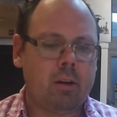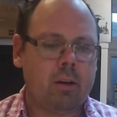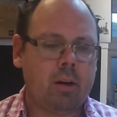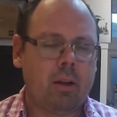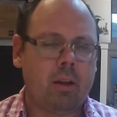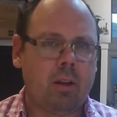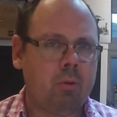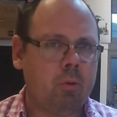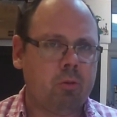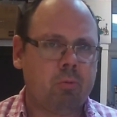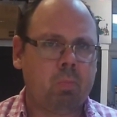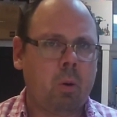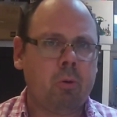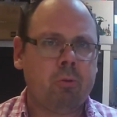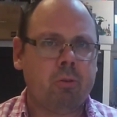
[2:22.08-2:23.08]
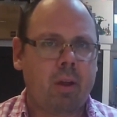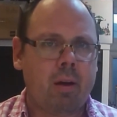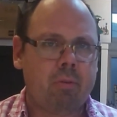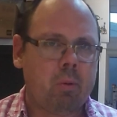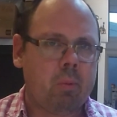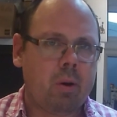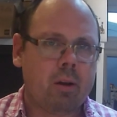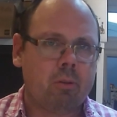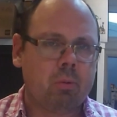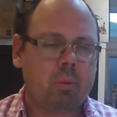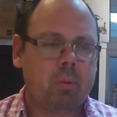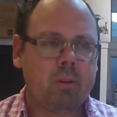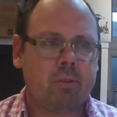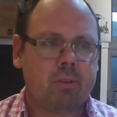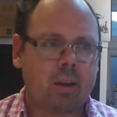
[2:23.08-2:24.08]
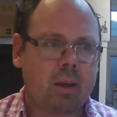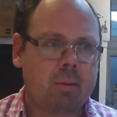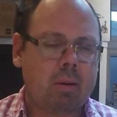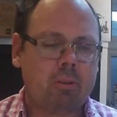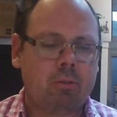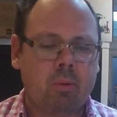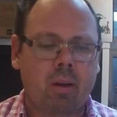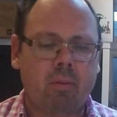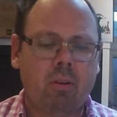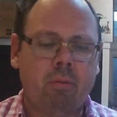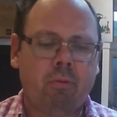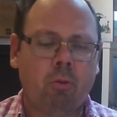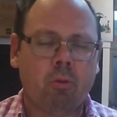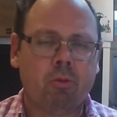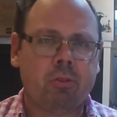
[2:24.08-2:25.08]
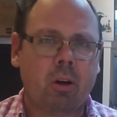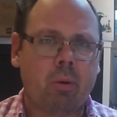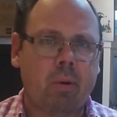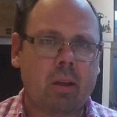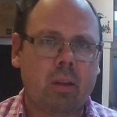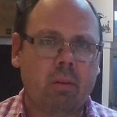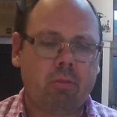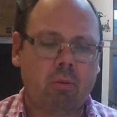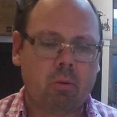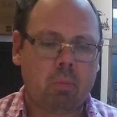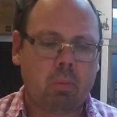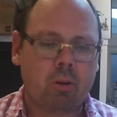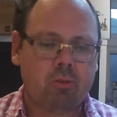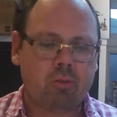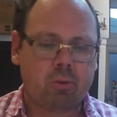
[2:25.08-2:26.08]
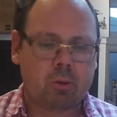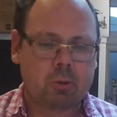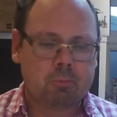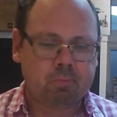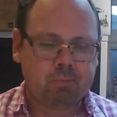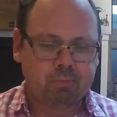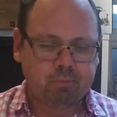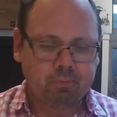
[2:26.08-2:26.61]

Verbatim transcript: you know, and, it was posted everywhere as well when the set came out. So we're giving it a four star rating from the Buzz Score.